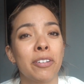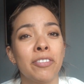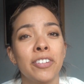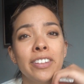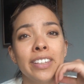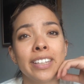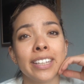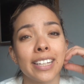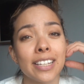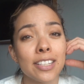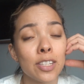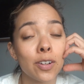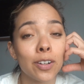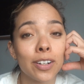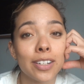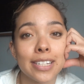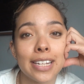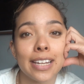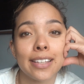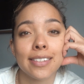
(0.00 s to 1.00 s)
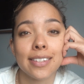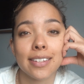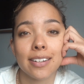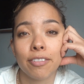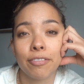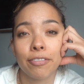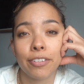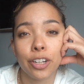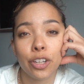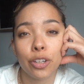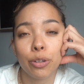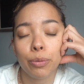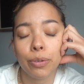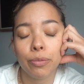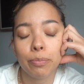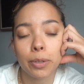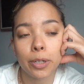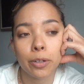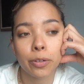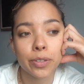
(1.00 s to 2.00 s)
if you think that's not intense enough for you,
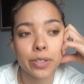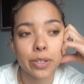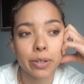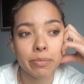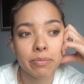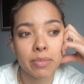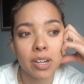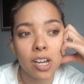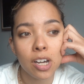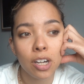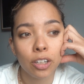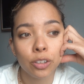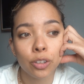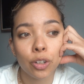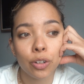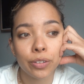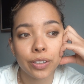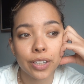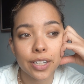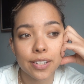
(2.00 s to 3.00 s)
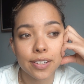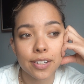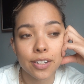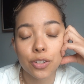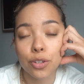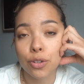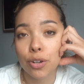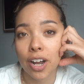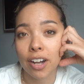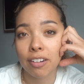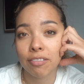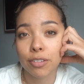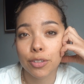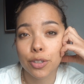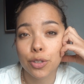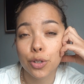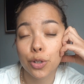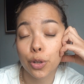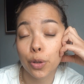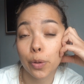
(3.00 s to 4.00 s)
we've been on some long distance
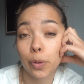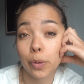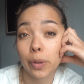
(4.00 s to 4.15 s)
travels too